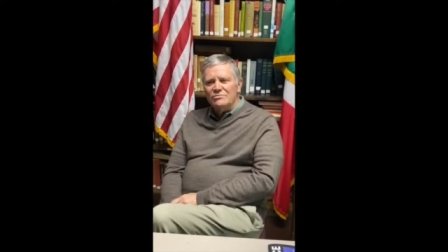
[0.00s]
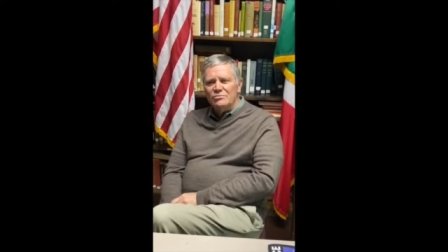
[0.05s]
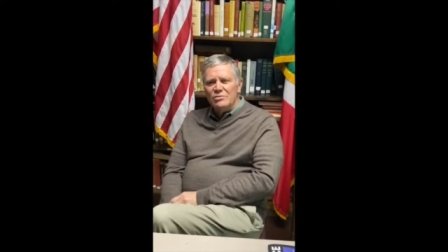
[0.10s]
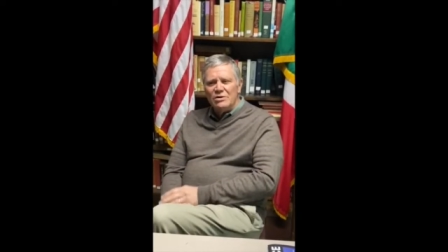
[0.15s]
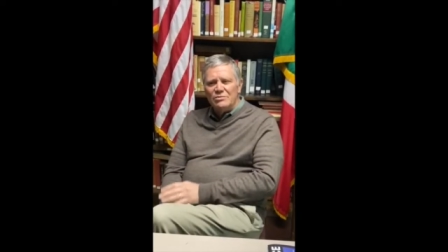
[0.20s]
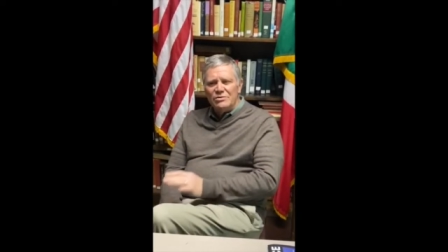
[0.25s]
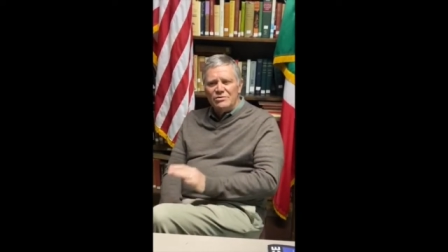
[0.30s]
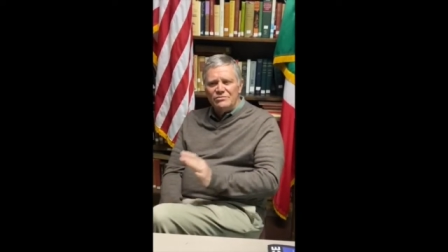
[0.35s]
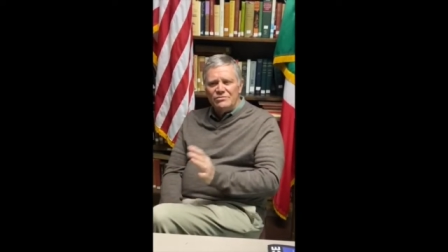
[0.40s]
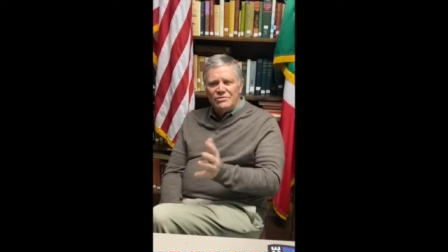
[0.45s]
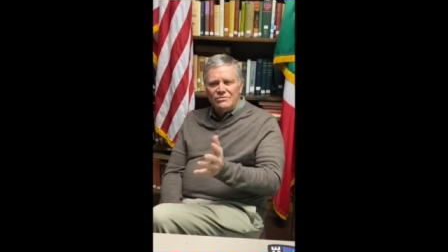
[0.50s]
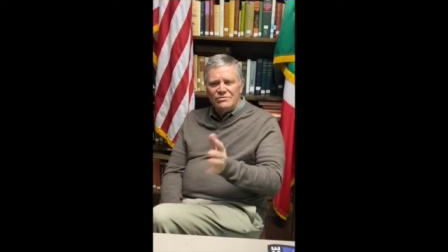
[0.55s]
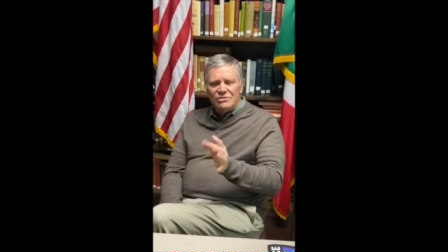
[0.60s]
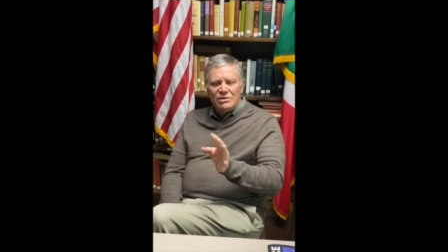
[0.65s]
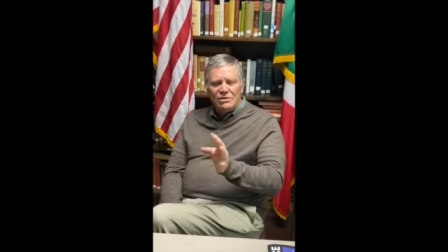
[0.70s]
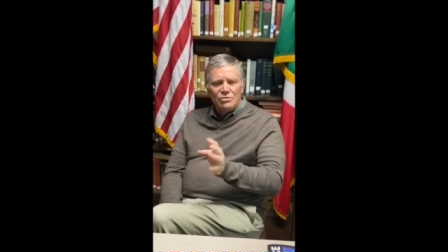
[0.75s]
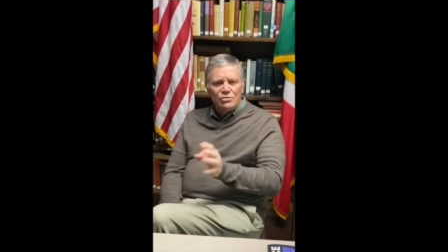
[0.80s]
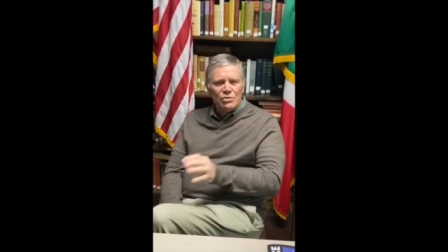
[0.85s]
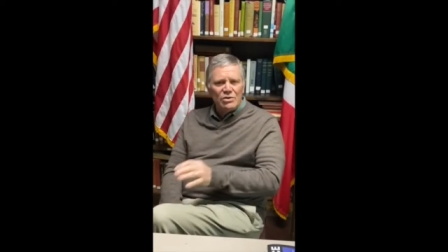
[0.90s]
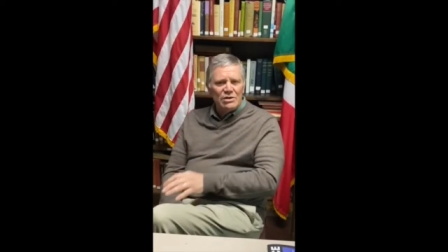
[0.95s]
maybe
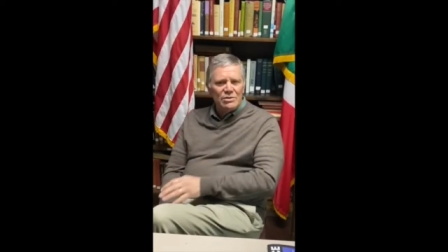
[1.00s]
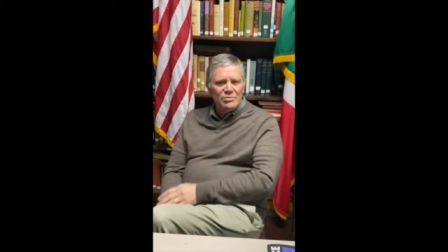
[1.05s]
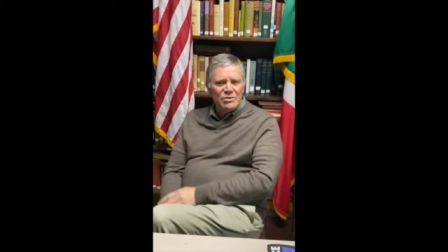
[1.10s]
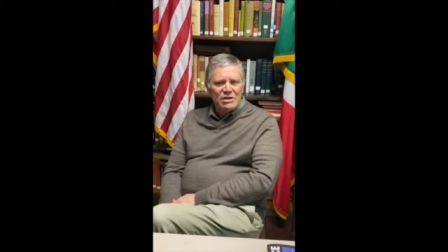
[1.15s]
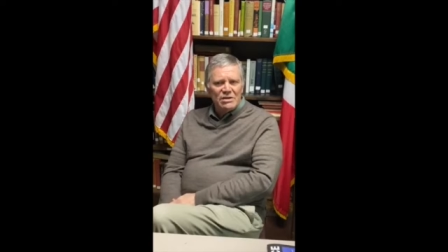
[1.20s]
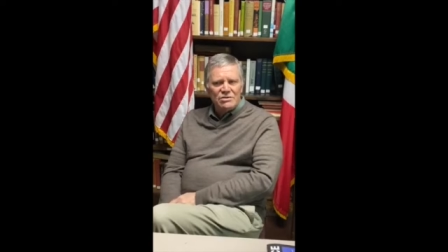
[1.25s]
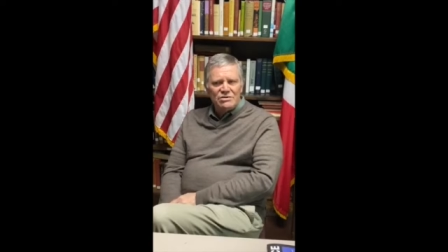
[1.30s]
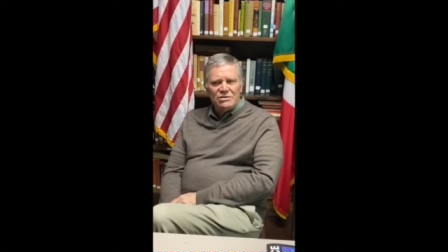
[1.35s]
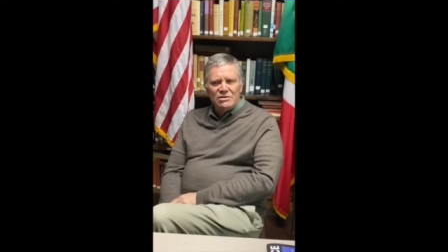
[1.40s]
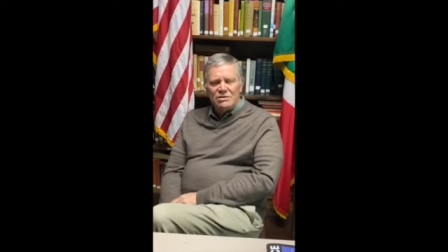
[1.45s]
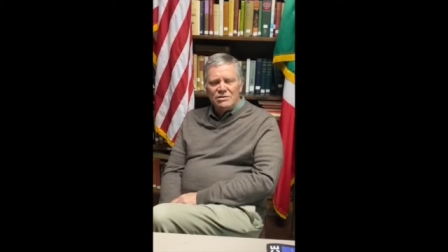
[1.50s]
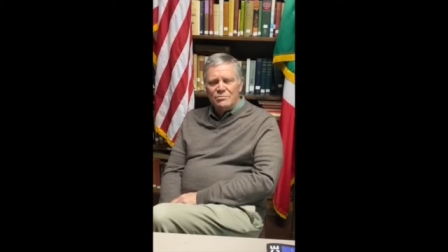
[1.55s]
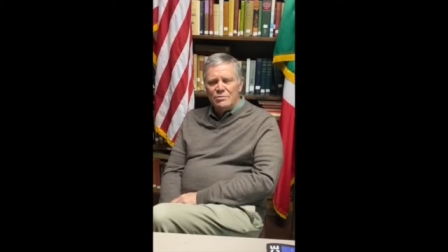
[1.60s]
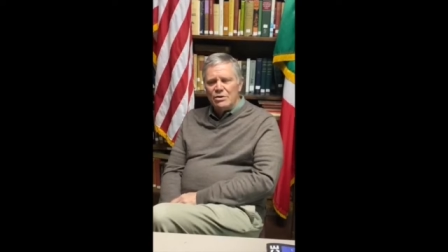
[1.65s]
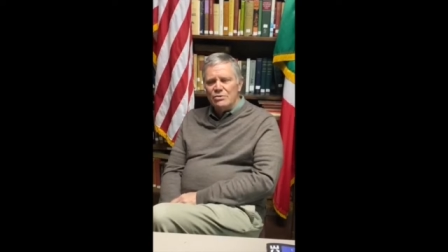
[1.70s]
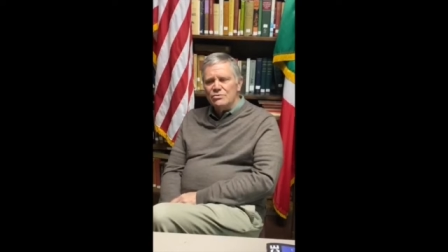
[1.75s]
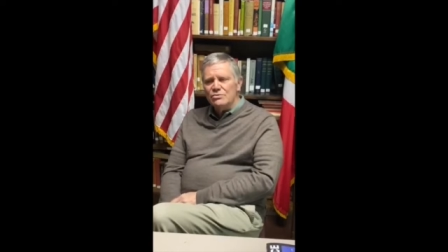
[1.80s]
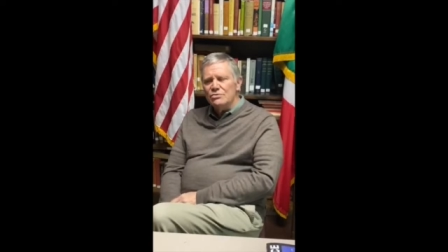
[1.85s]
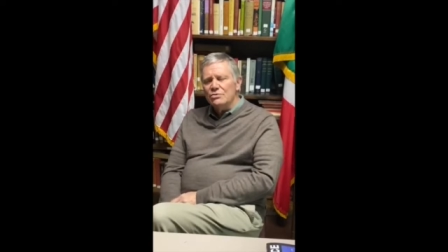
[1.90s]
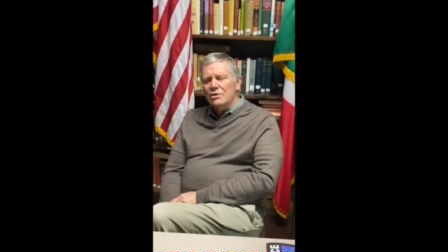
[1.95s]
15-20 minutes at the
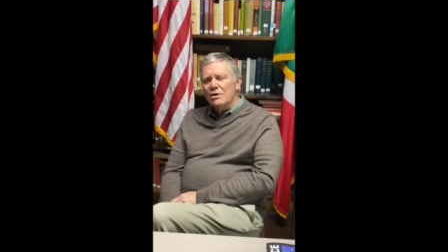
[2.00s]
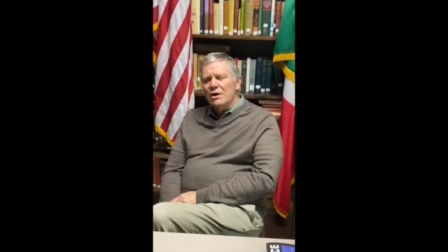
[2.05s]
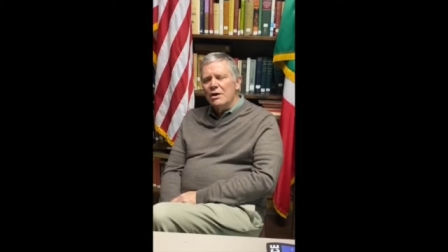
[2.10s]
most.